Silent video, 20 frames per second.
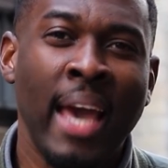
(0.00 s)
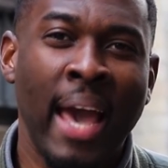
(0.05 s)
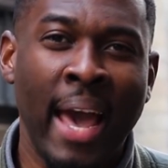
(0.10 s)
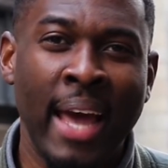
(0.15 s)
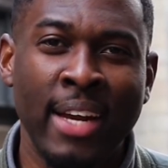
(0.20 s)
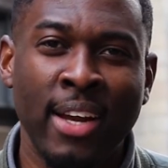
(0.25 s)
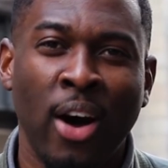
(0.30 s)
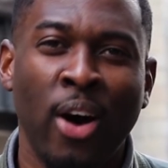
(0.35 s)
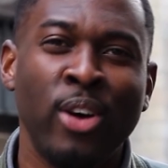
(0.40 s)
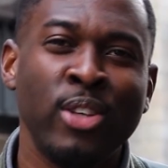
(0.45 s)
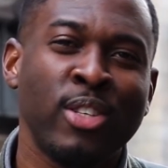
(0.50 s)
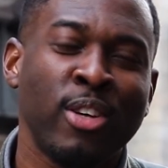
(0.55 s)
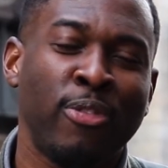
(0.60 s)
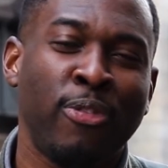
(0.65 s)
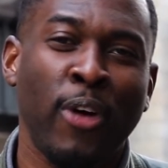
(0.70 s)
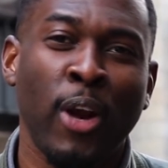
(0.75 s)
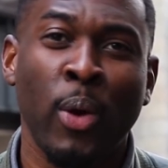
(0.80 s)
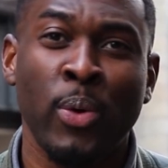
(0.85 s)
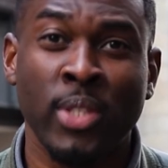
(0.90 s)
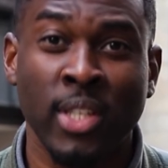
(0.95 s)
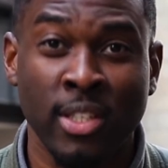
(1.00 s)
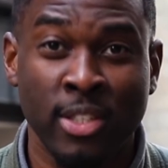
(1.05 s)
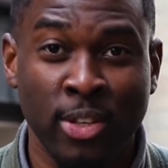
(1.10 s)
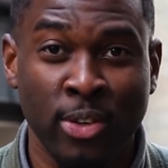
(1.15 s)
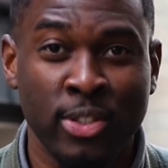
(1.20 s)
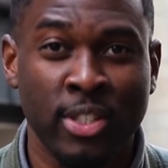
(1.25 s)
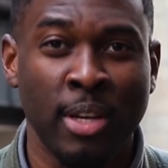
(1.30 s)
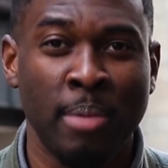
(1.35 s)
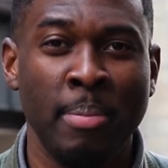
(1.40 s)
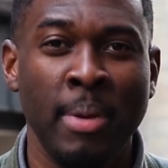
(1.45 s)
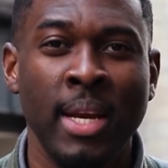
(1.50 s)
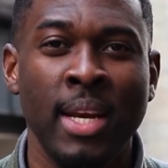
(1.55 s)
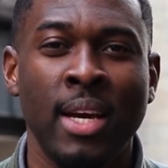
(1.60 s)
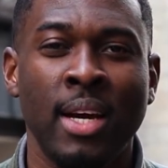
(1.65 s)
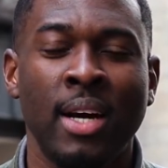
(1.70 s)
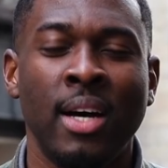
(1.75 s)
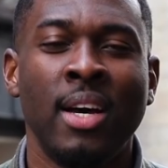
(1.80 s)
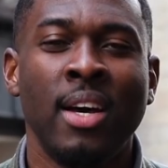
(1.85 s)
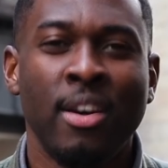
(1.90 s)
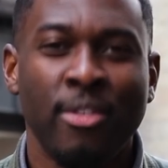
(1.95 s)
and also follow us on social
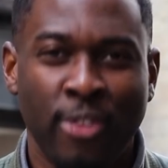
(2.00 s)
media